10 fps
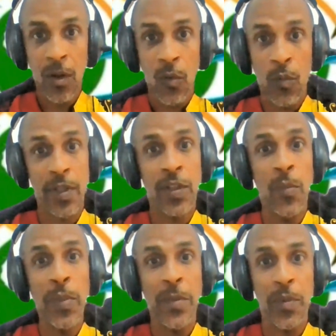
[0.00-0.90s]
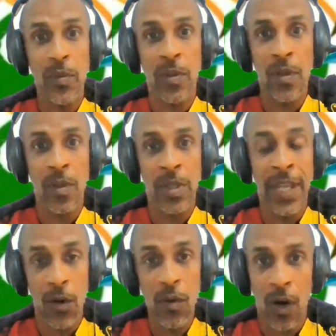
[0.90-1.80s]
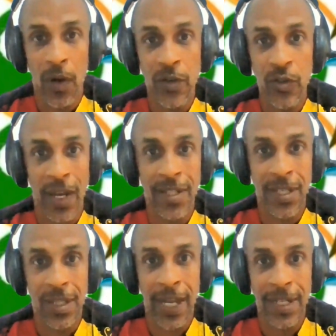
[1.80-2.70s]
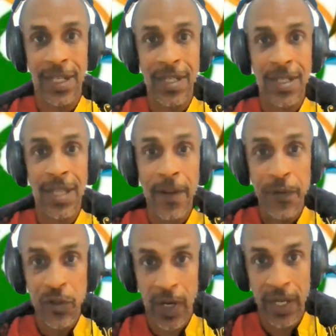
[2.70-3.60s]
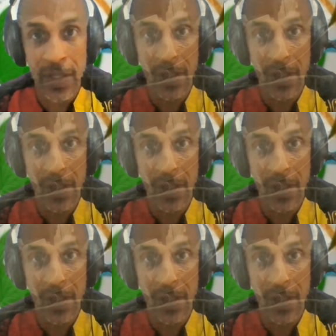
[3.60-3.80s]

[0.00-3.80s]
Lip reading: what some people now call the transatlantic slave trade.